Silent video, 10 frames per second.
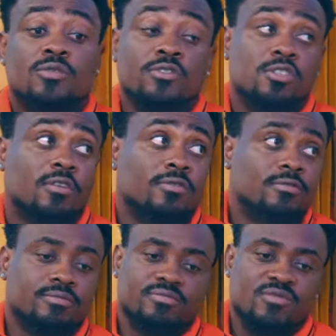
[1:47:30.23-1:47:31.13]
those food stuff?
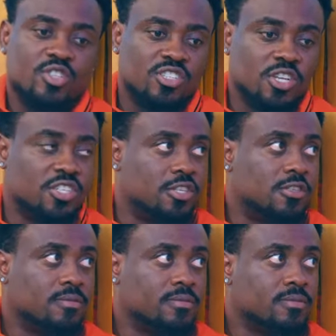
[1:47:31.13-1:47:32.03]
Don't touch
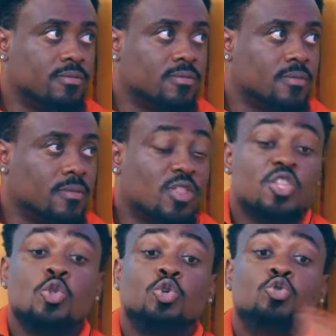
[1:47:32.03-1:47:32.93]
it.
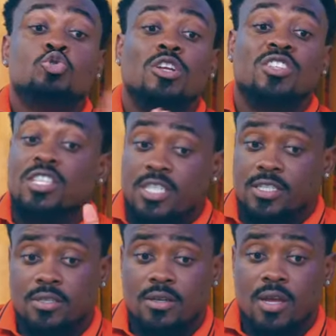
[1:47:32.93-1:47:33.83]
No, do not touch
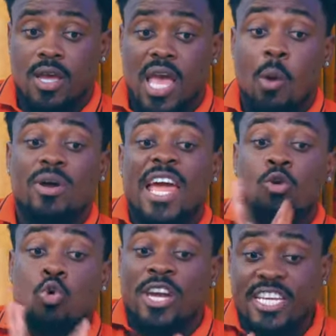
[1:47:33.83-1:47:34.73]
it. And when I
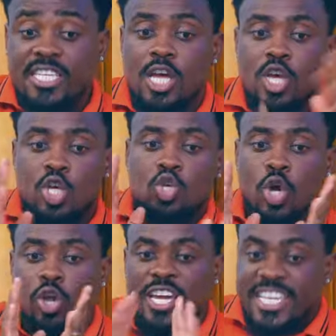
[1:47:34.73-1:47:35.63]
cook it, you
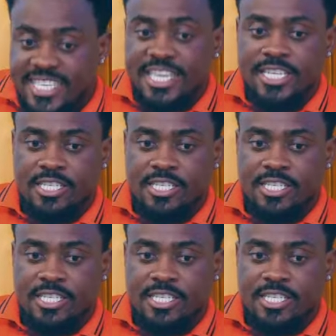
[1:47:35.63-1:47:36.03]
are not eating